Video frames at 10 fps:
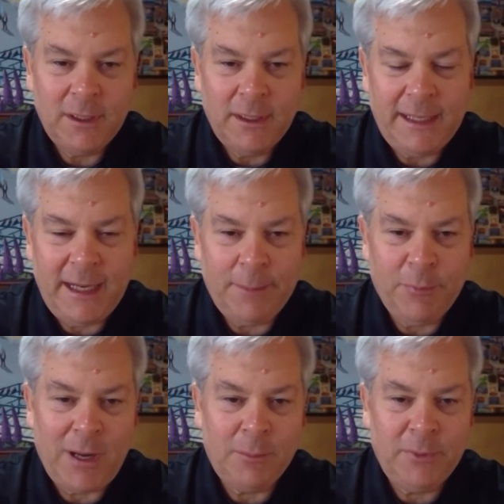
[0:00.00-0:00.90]
He
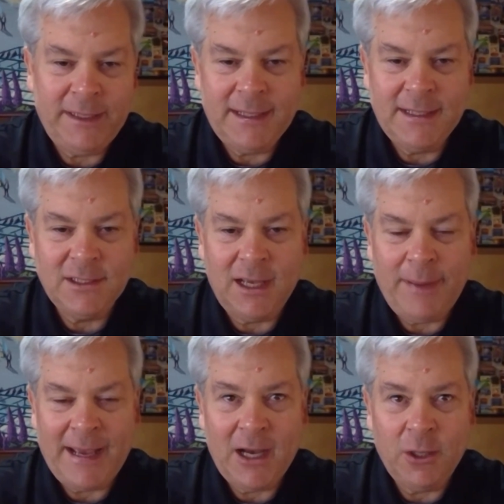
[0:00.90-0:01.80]
probably does
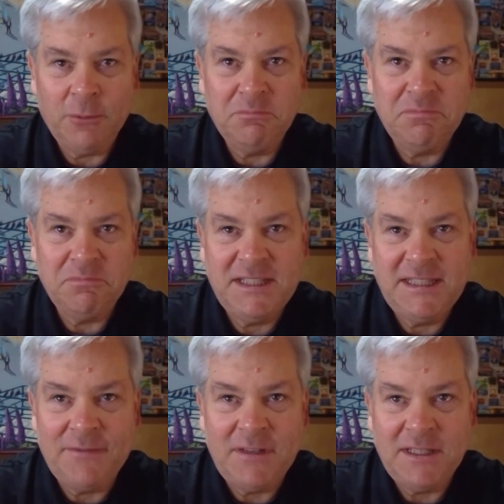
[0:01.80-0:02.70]
about
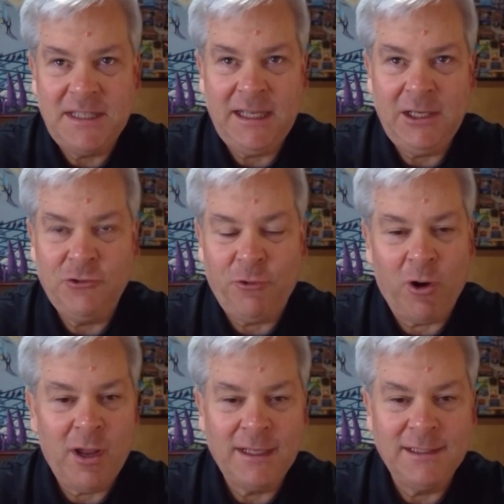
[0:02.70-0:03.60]
17
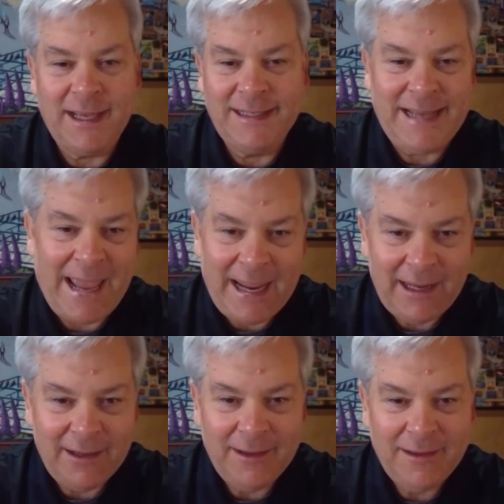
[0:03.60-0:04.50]
drawings a day,